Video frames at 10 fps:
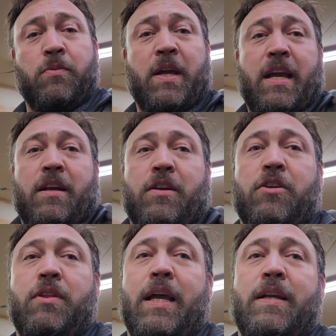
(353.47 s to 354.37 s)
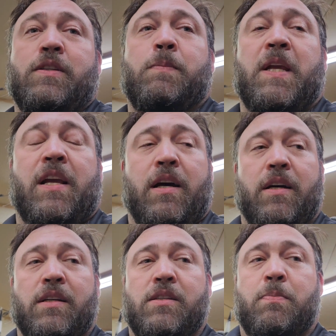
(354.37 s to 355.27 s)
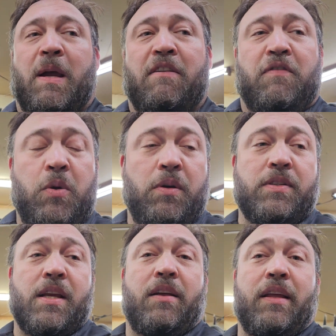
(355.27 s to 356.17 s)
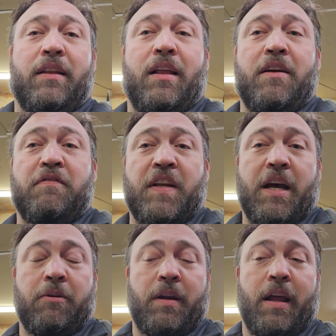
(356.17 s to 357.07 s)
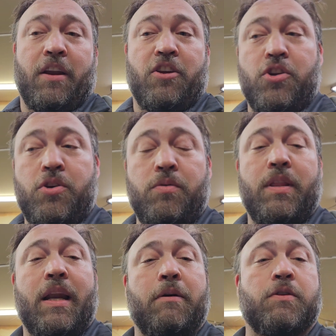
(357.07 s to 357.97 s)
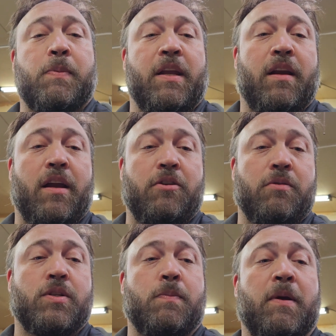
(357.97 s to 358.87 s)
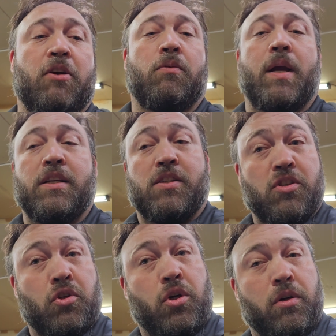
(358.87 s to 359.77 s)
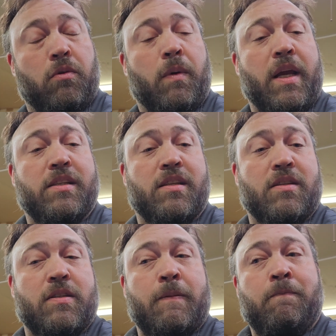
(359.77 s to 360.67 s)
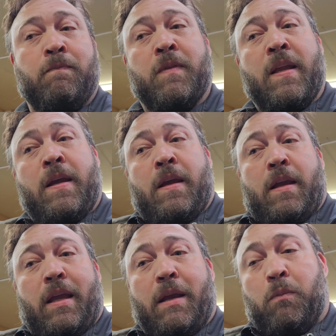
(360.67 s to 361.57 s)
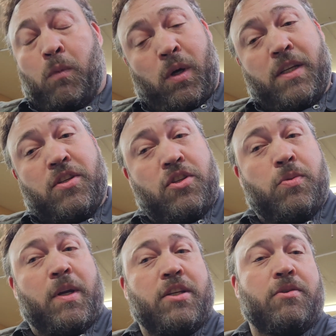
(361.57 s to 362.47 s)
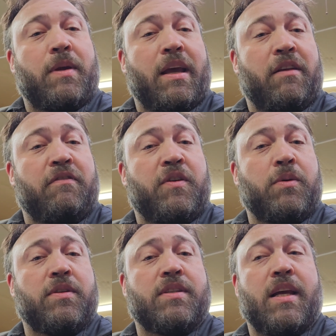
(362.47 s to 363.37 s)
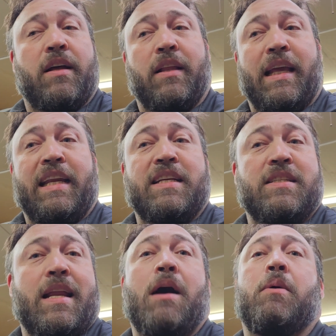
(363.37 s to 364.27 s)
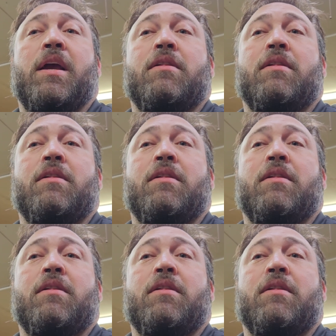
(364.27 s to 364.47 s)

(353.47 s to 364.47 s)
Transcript: we had to do that is because my fuel cell had lifed out, and I knew that I was planning on doing some bigger races, longer races. It was a 22-gallon fuel cell. It is now a